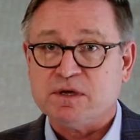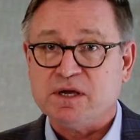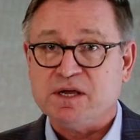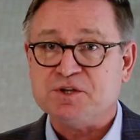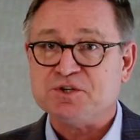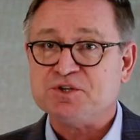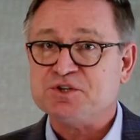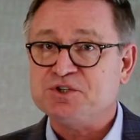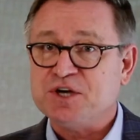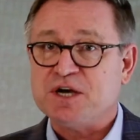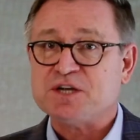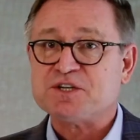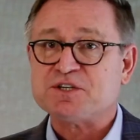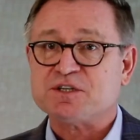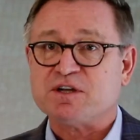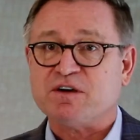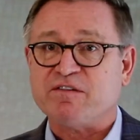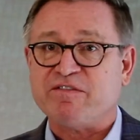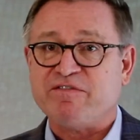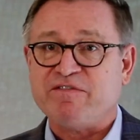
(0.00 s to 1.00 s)
It's just
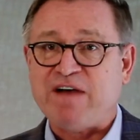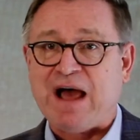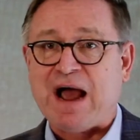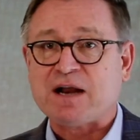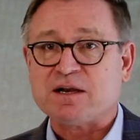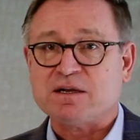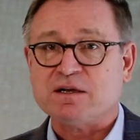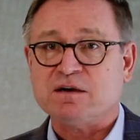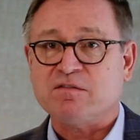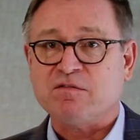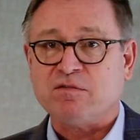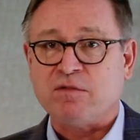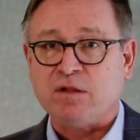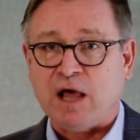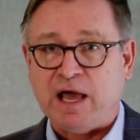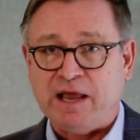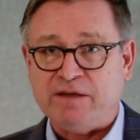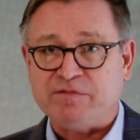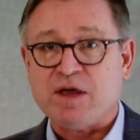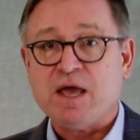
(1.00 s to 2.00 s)
a fact of
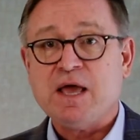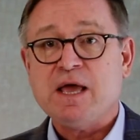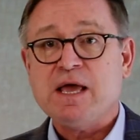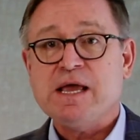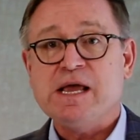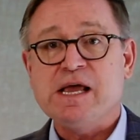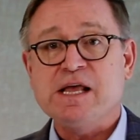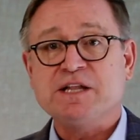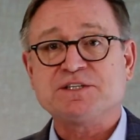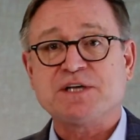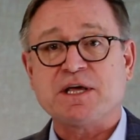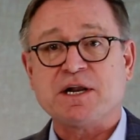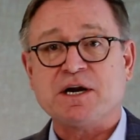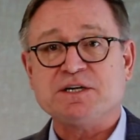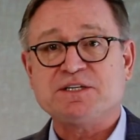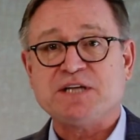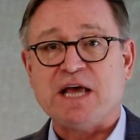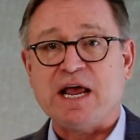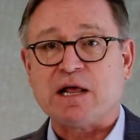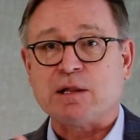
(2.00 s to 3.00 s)
life. It's going to
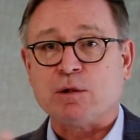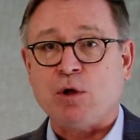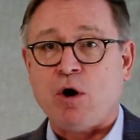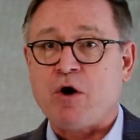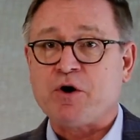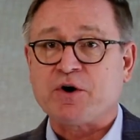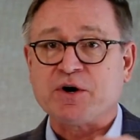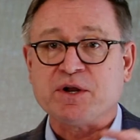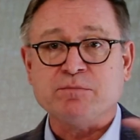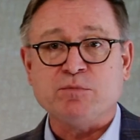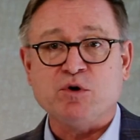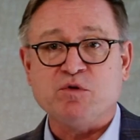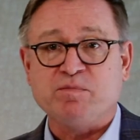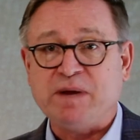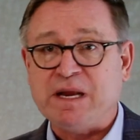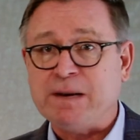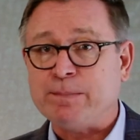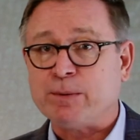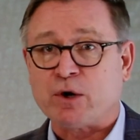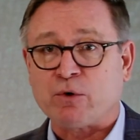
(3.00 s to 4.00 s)
take longer to move
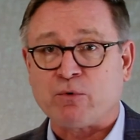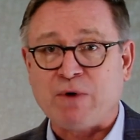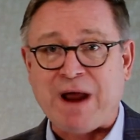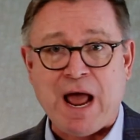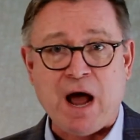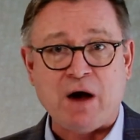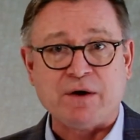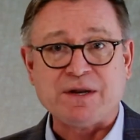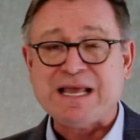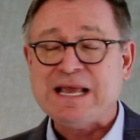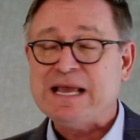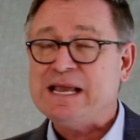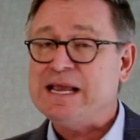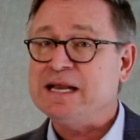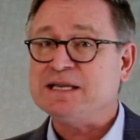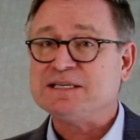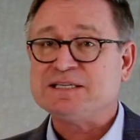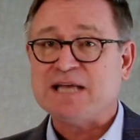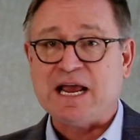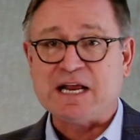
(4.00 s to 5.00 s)
people around.
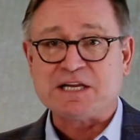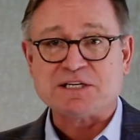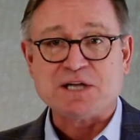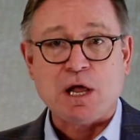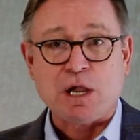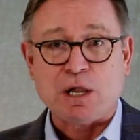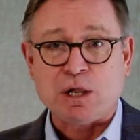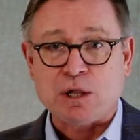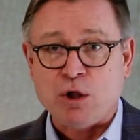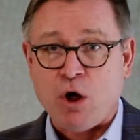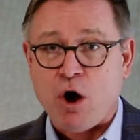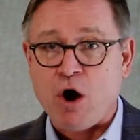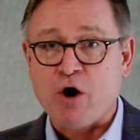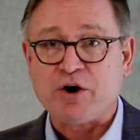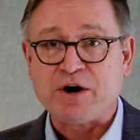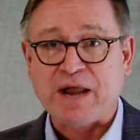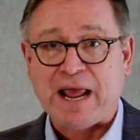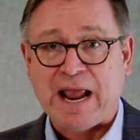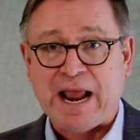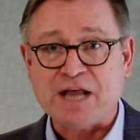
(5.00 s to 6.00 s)
It takes longer
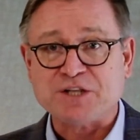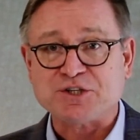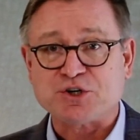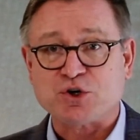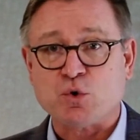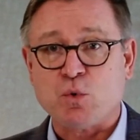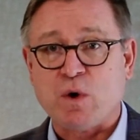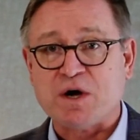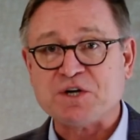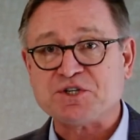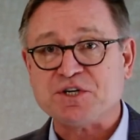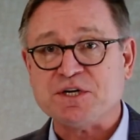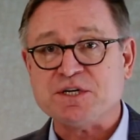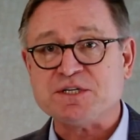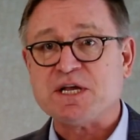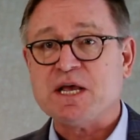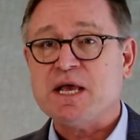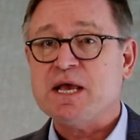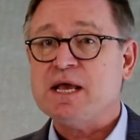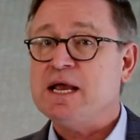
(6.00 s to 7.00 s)
to answer questions.
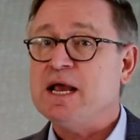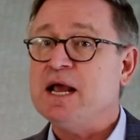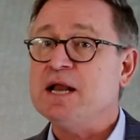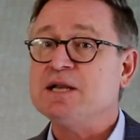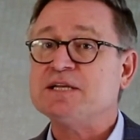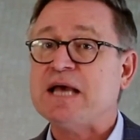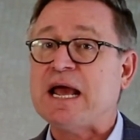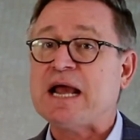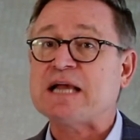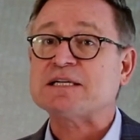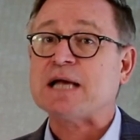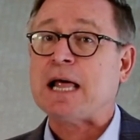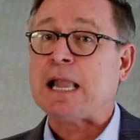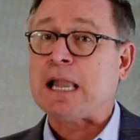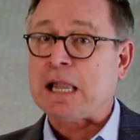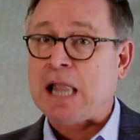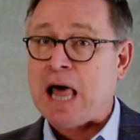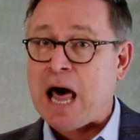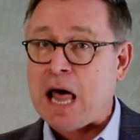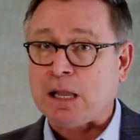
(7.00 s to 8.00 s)
It takes a
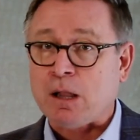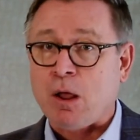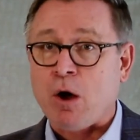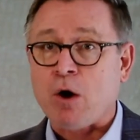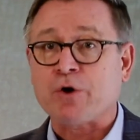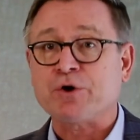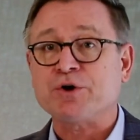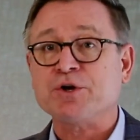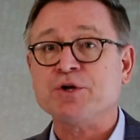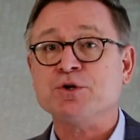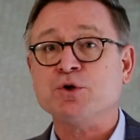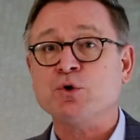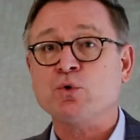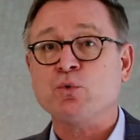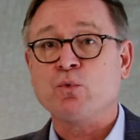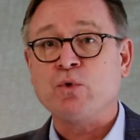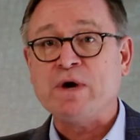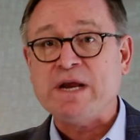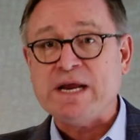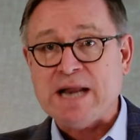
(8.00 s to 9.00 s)
lot longer to do
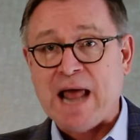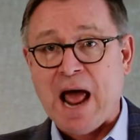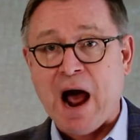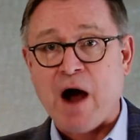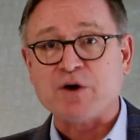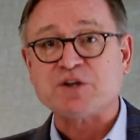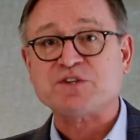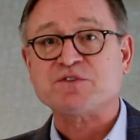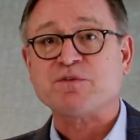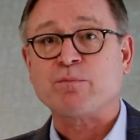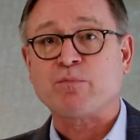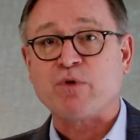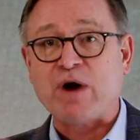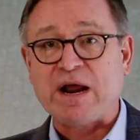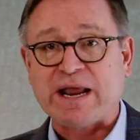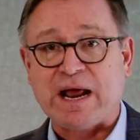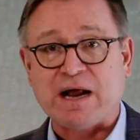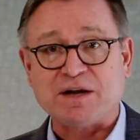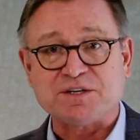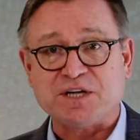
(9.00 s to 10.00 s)
readouts from
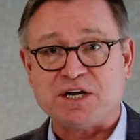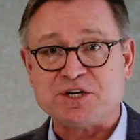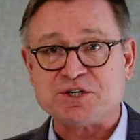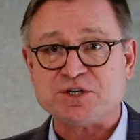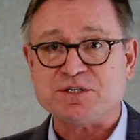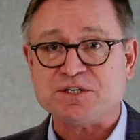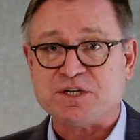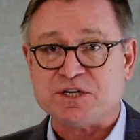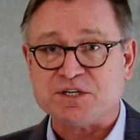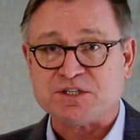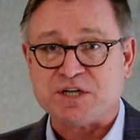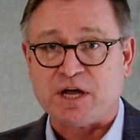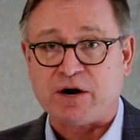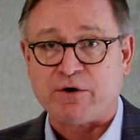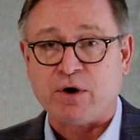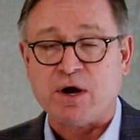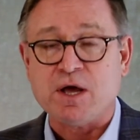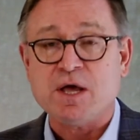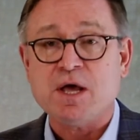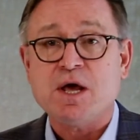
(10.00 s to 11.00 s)
breakout sessions,
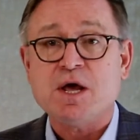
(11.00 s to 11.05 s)
etc.